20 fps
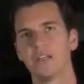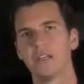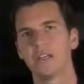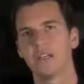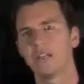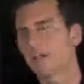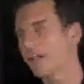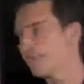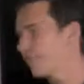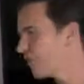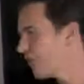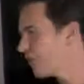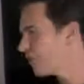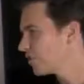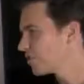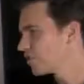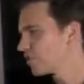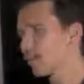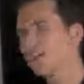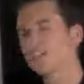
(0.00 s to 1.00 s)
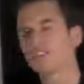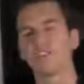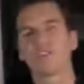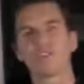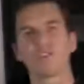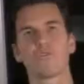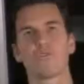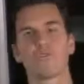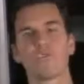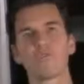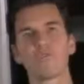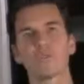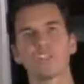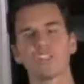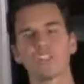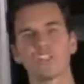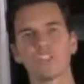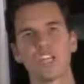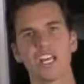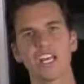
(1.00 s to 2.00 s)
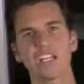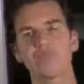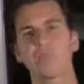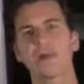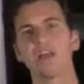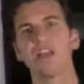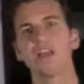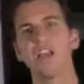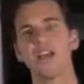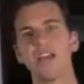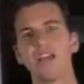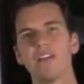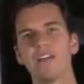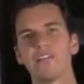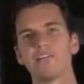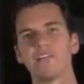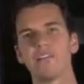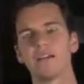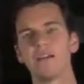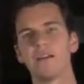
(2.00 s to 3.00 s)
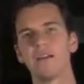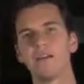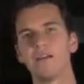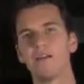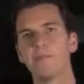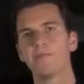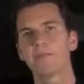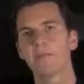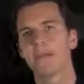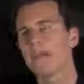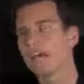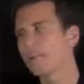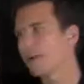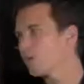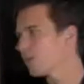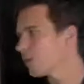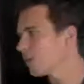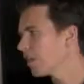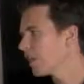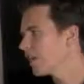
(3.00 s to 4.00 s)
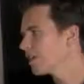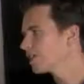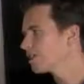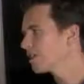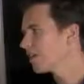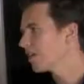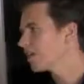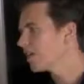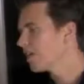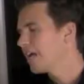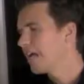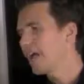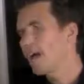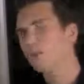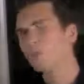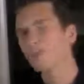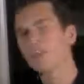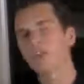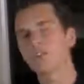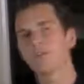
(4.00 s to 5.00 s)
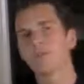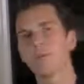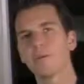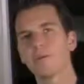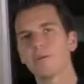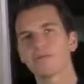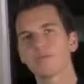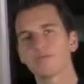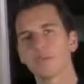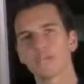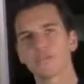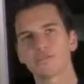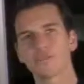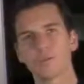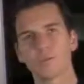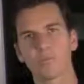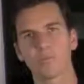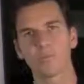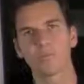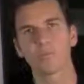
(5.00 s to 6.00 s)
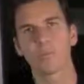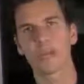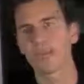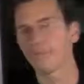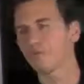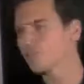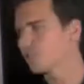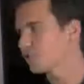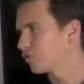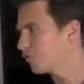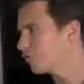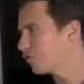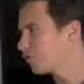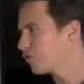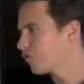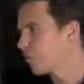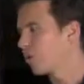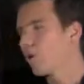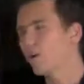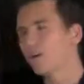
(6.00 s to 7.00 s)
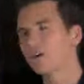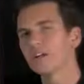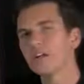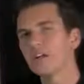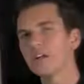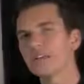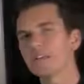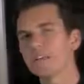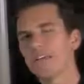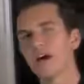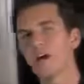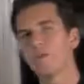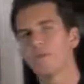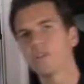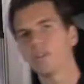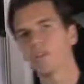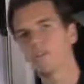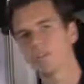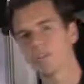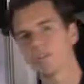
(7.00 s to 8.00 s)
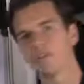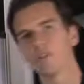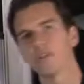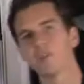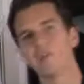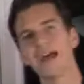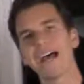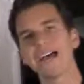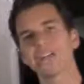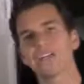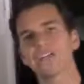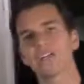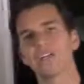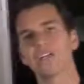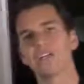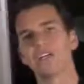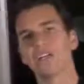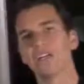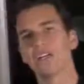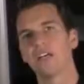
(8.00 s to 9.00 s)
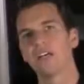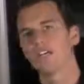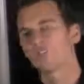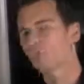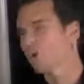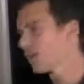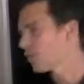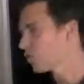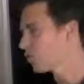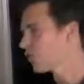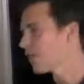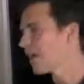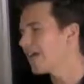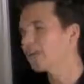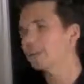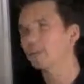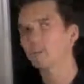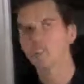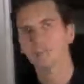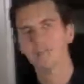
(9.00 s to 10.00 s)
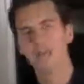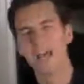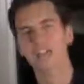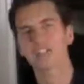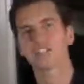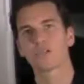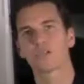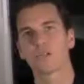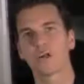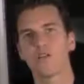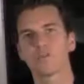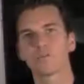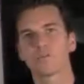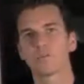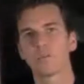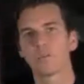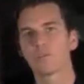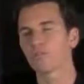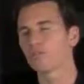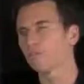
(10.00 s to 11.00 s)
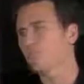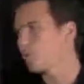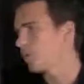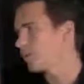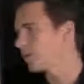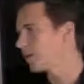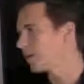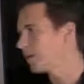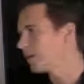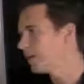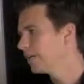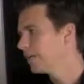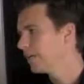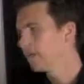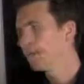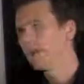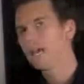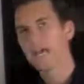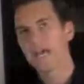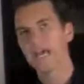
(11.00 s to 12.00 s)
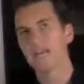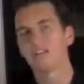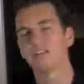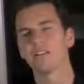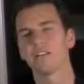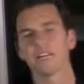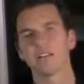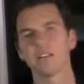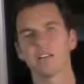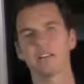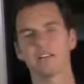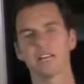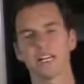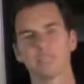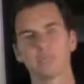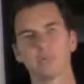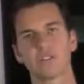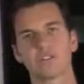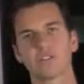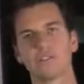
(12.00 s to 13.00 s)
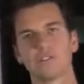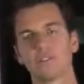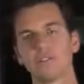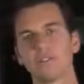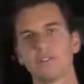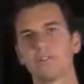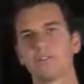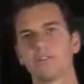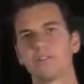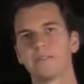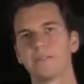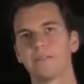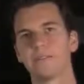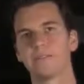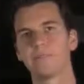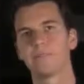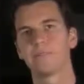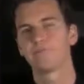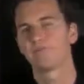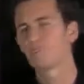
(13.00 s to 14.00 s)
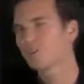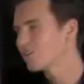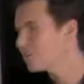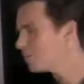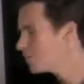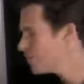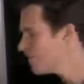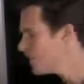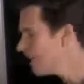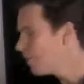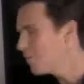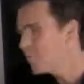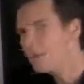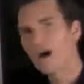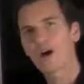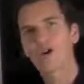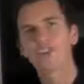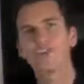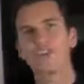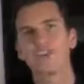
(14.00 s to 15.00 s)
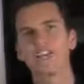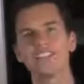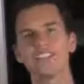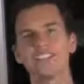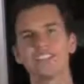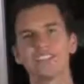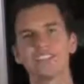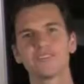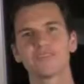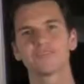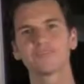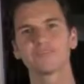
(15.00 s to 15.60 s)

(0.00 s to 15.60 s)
And then I found the scientific formula that changed my life. And I realized that helping other people transform their life was the first part to helping them live their passion. And so I created this Passion to Profits Breakthrough Formula, and that's my story. See how powerful that is?